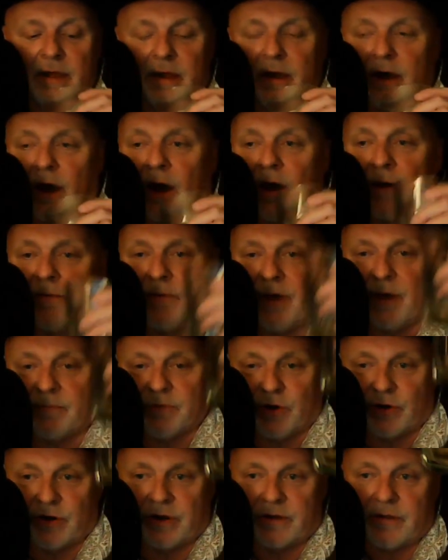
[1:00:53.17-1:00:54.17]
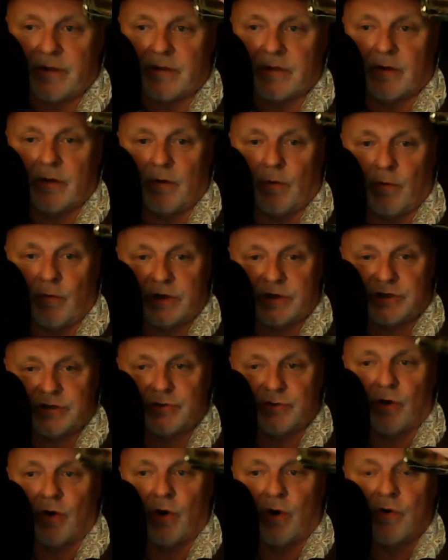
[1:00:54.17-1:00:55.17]
I'm going to wish
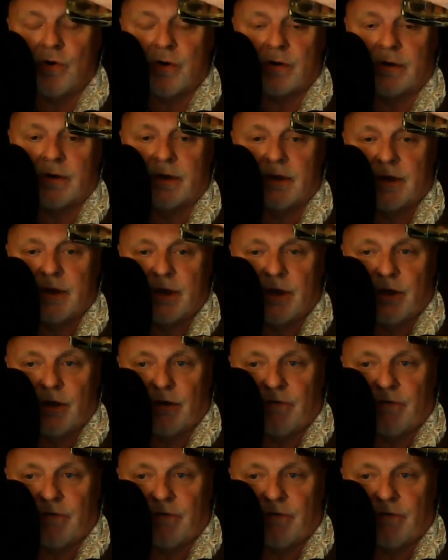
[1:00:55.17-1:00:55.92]
you all a